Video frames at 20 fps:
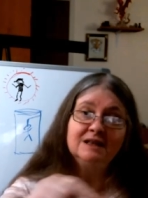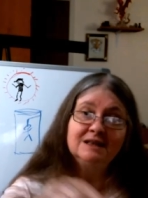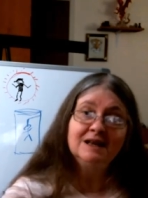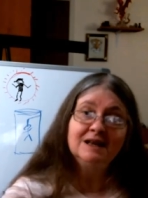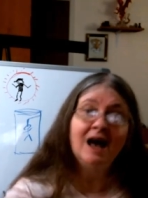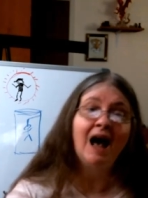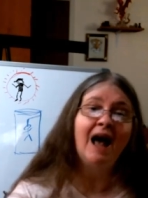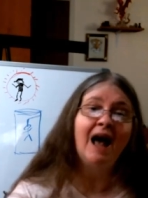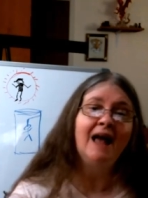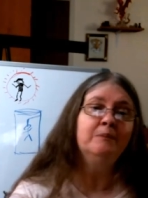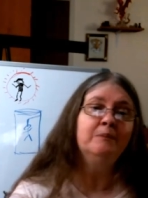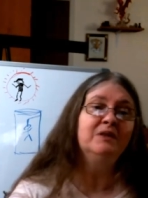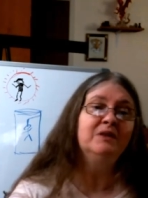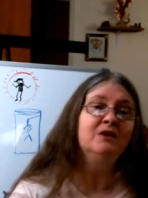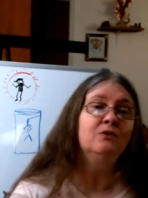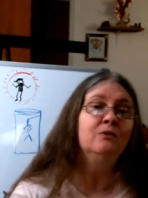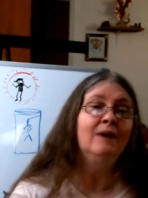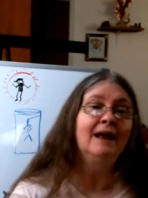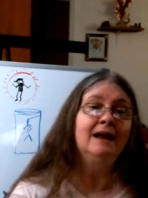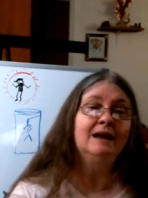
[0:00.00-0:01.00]
of the
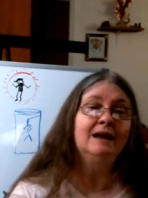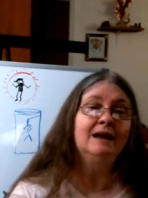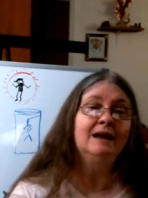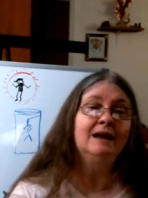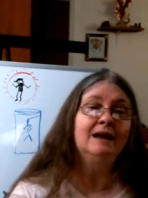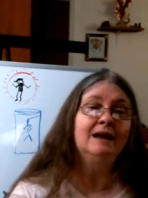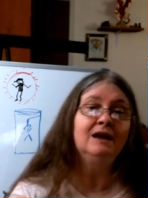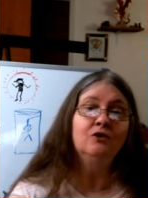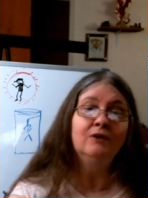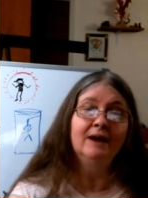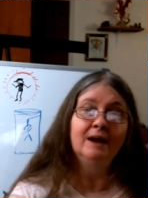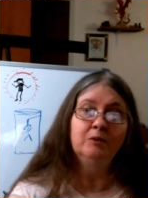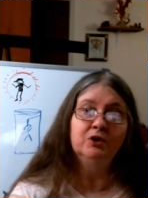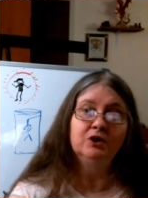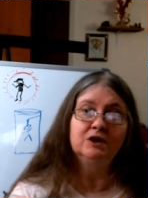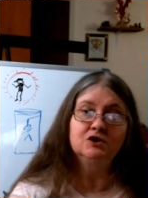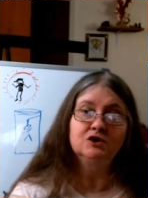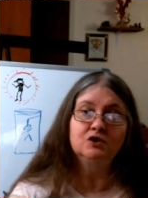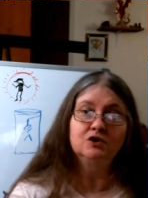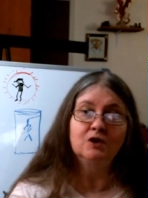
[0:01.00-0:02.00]
type that Randy
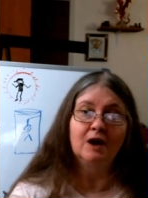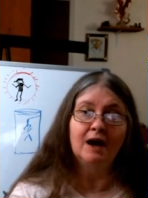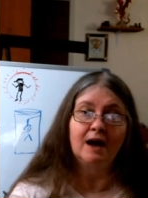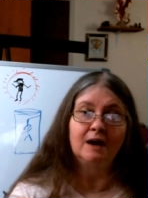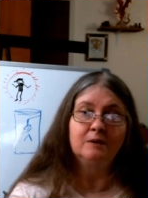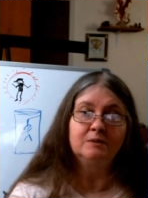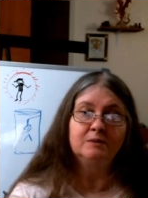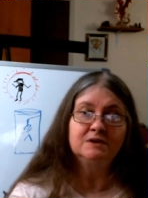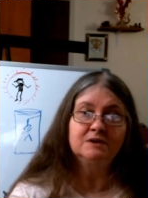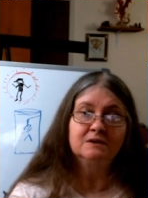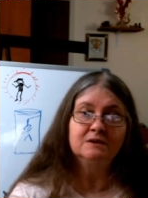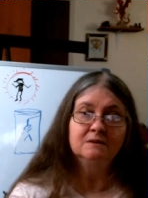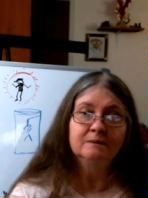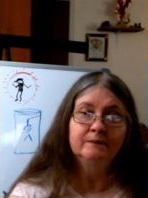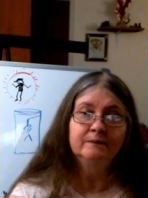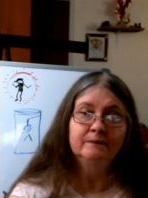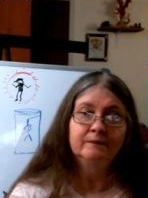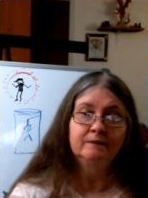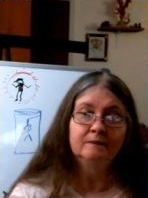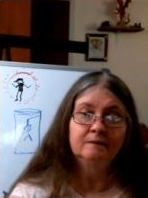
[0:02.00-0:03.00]
Kramer
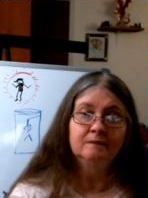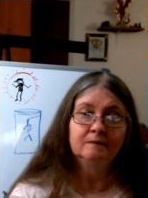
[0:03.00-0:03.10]
describes.